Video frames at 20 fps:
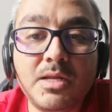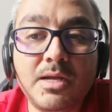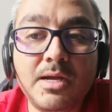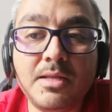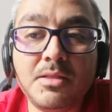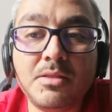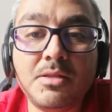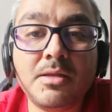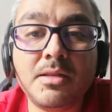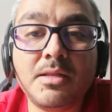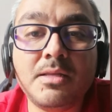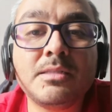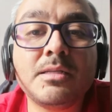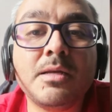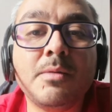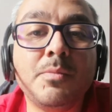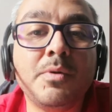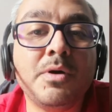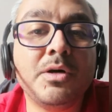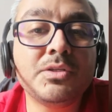I think is
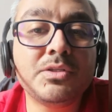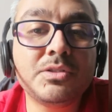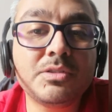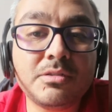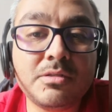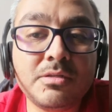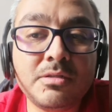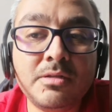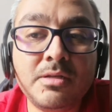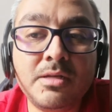a must.